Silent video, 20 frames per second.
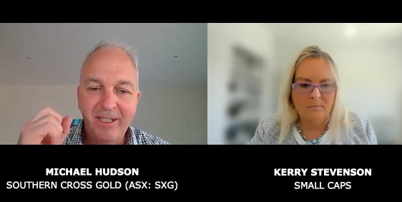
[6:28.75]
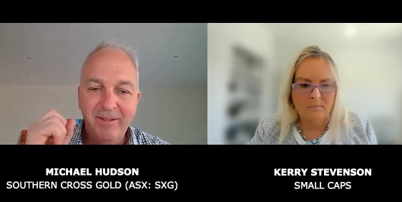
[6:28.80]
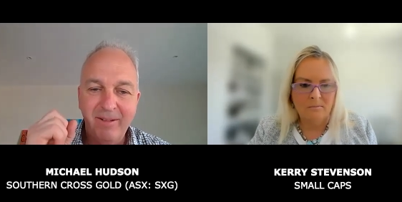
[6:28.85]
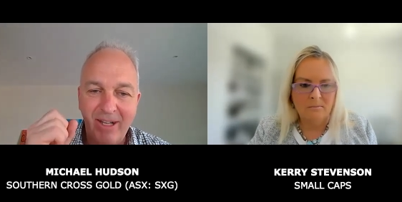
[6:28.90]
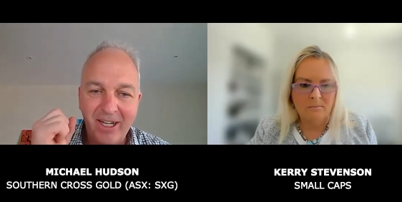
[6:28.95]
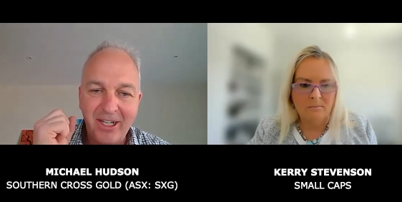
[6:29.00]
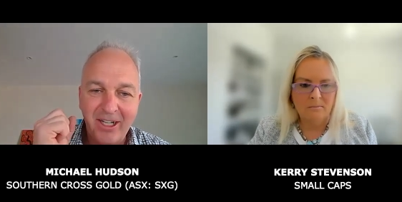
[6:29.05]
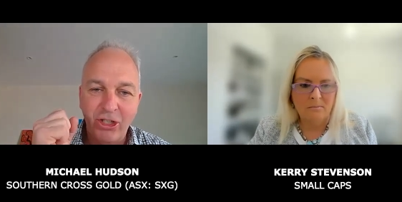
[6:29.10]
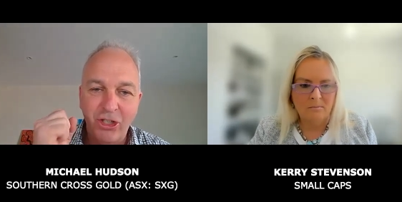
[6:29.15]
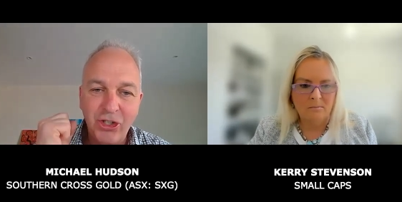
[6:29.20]

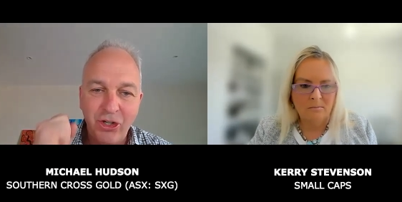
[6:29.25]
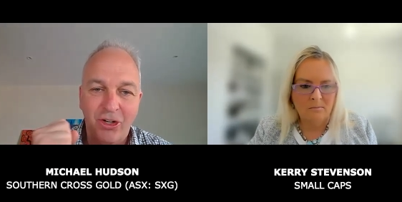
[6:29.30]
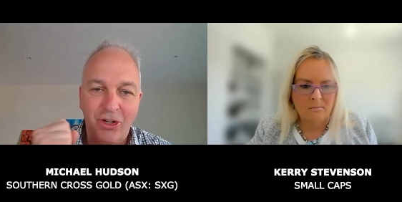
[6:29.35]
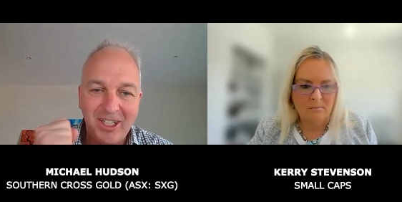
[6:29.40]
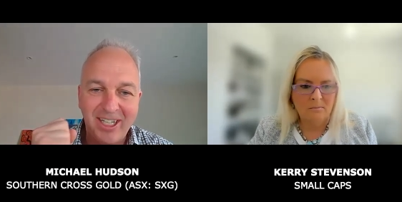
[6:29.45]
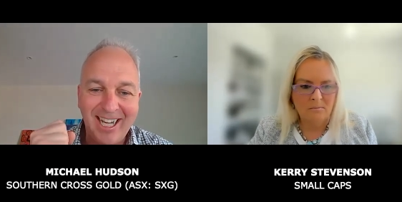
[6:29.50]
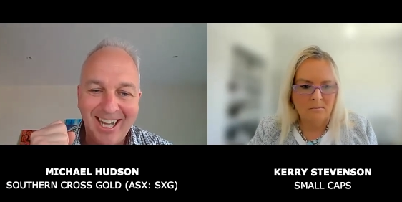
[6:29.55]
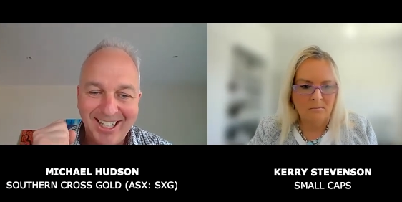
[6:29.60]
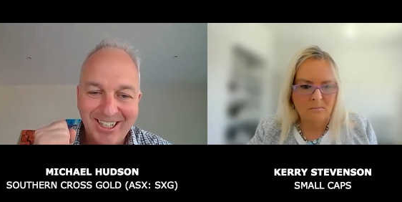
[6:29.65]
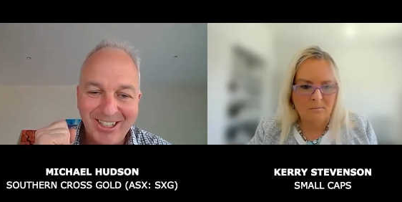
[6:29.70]
Speaker 1: like a
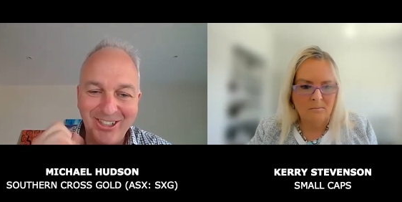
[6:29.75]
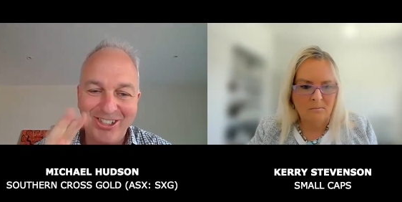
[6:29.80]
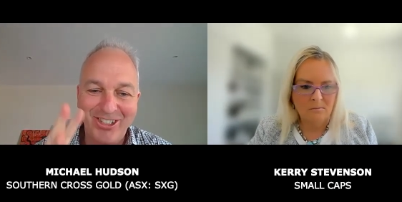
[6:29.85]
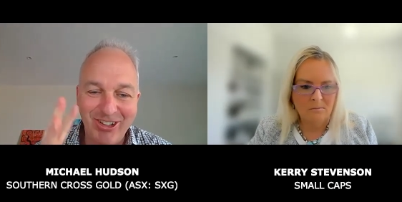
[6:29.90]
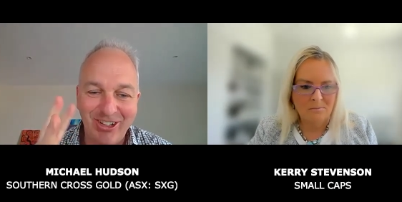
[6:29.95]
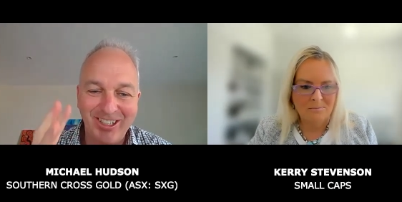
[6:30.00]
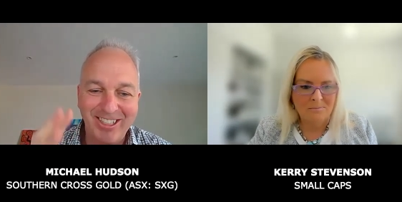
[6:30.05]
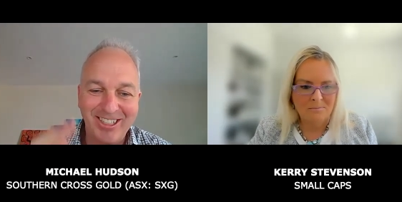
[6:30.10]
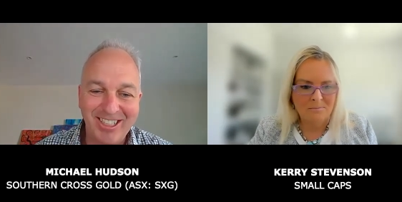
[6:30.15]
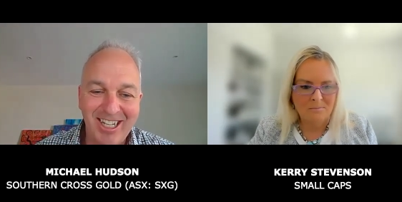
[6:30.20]
shotgun had
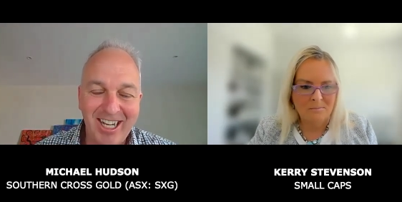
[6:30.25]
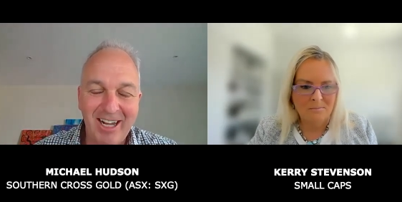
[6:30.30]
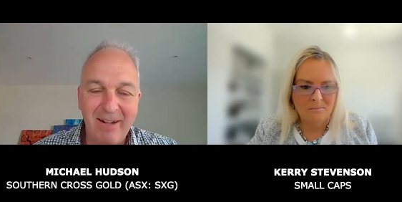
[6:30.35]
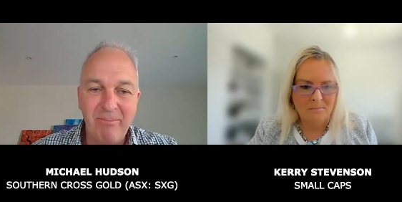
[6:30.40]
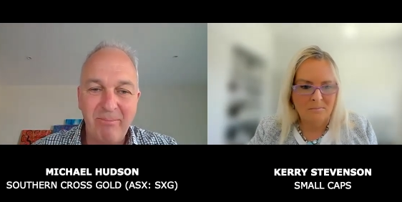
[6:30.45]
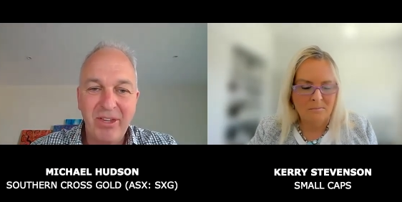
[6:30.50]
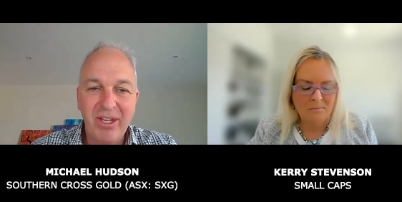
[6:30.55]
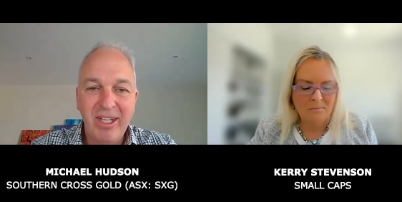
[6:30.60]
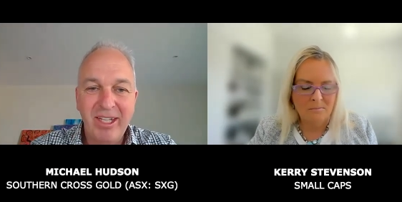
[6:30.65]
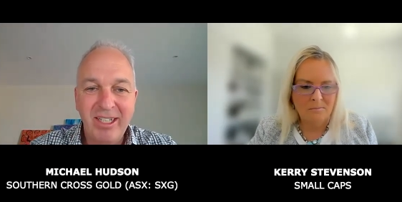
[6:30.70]
shot
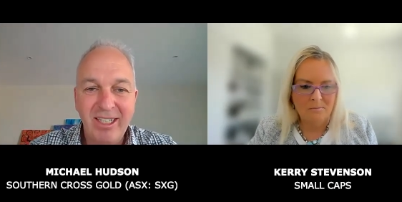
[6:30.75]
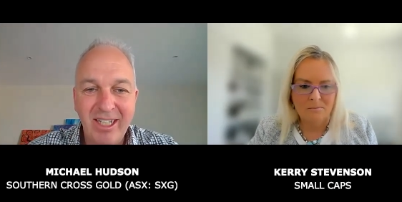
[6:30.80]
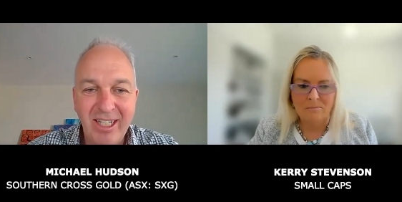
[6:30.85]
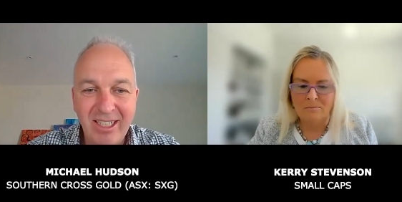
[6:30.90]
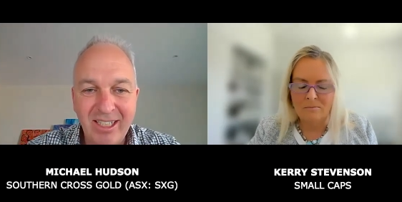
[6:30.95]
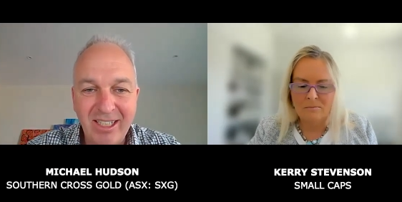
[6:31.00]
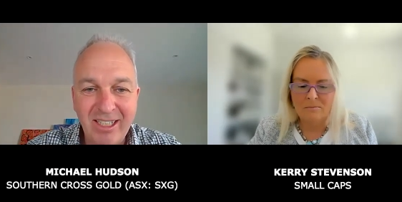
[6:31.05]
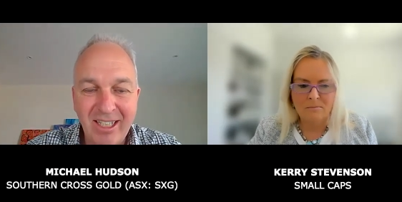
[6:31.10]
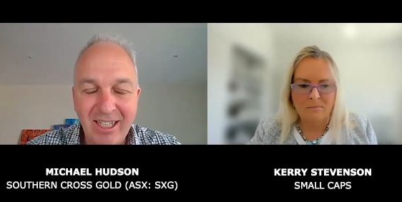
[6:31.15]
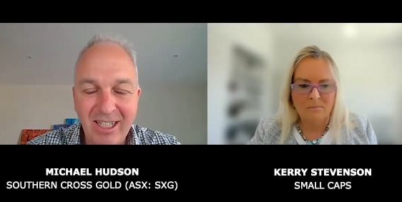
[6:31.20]
um,
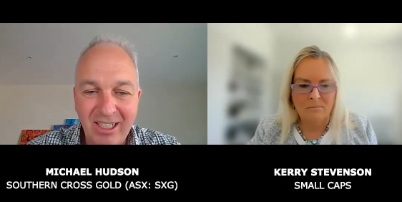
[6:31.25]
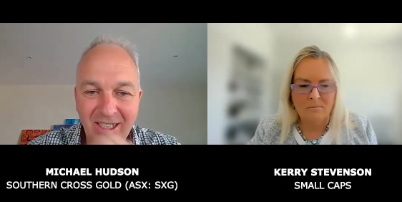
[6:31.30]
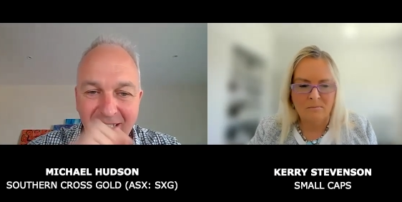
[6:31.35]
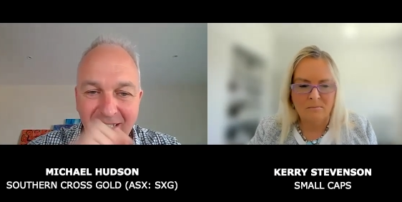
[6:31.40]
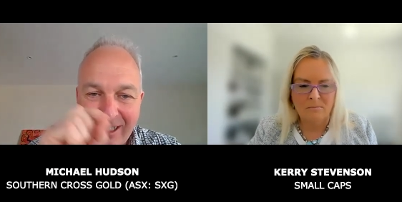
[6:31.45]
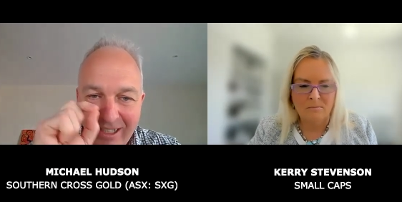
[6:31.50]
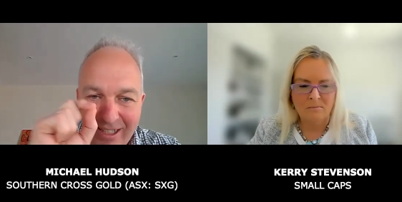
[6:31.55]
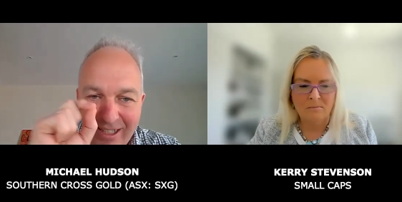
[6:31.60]
this this